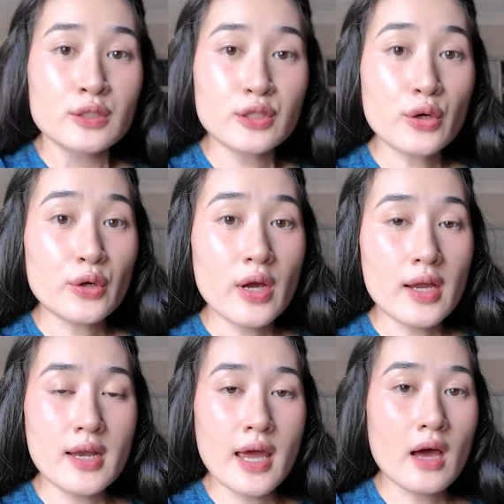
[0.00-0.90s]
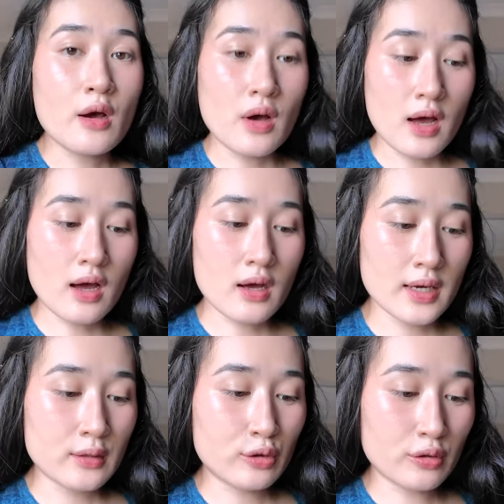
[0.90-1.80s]
So now
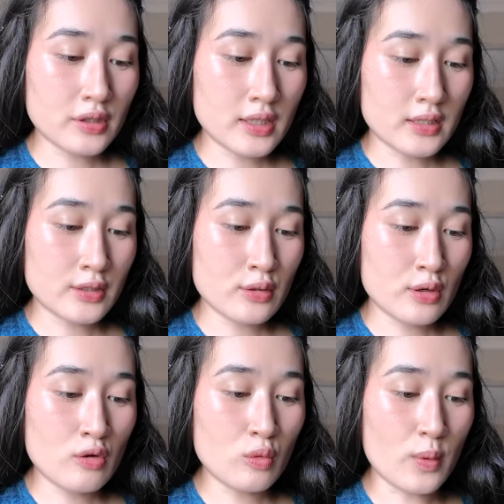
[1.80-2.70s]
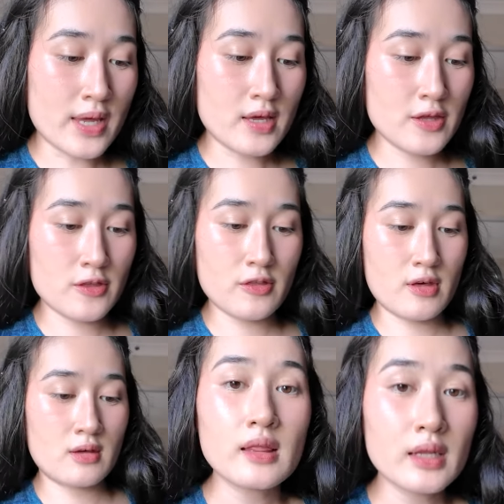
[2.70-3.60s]
I go in with
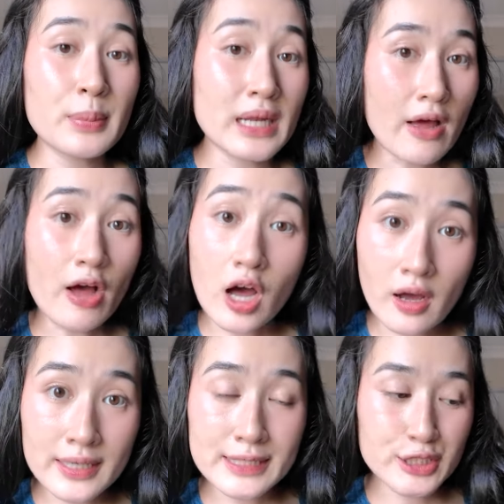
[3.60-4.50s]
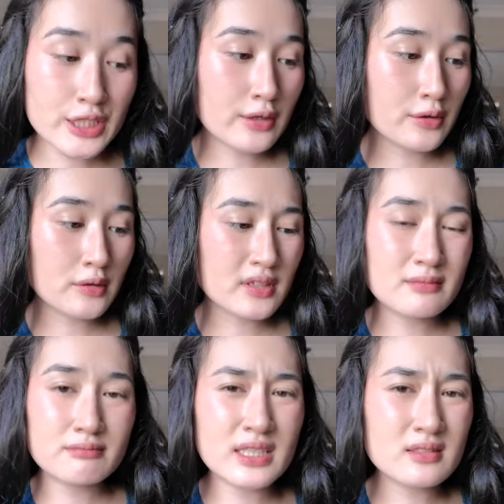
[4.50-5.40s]
a little bit of eyeshadow,
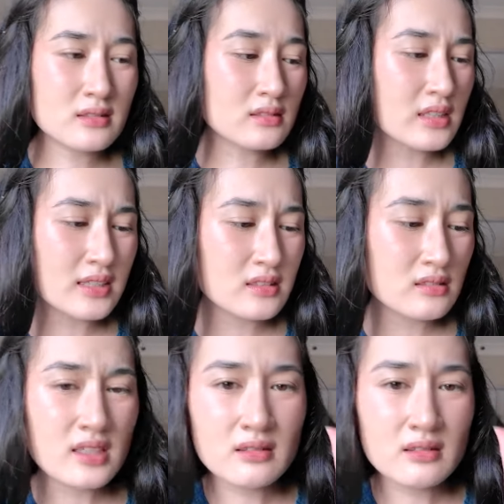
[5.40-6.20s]
and basically I just